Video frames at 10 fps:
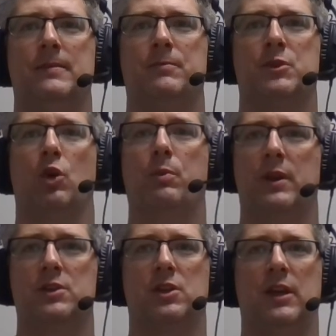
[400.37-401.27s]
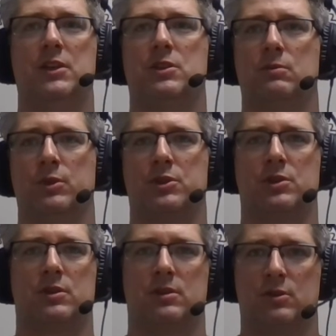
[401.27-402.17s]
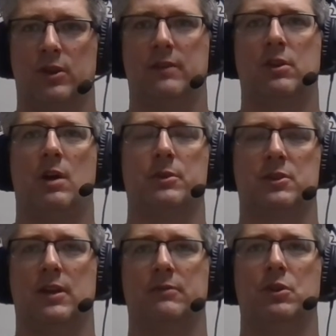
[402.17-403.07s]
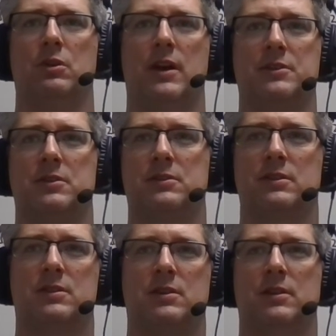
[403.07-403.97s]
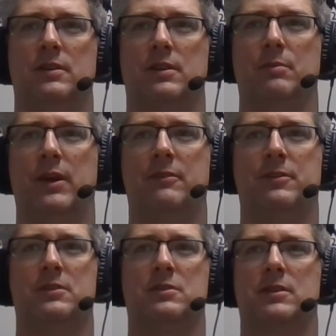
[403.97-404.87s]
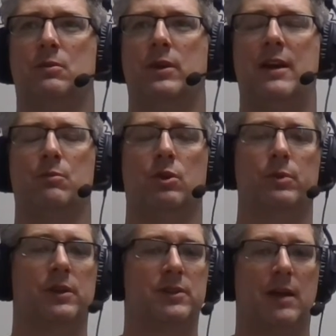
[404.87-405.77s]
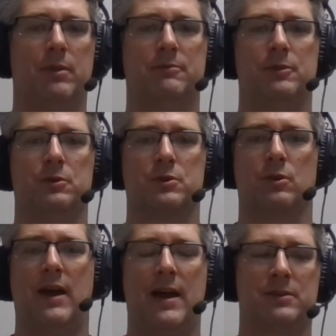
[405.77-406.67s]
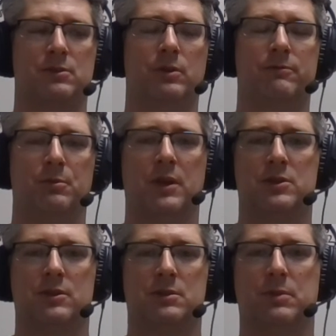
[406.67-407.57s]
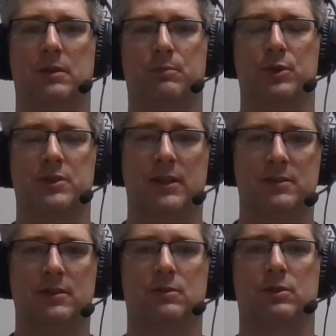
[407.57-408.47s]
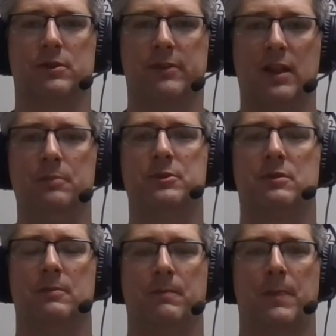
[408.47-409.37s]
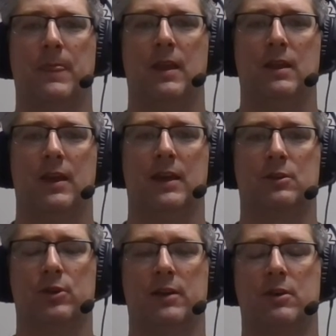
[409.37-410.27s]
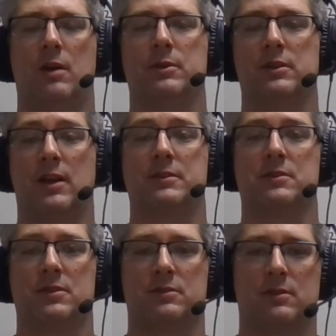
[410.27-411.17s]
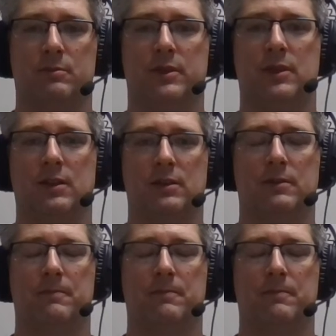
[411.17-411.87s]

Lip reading: So open education, which Creative Commons kind of utilizes, the benefits is that we have more real-time info. So as new information is being presented or developed and Creative Commons licenses are being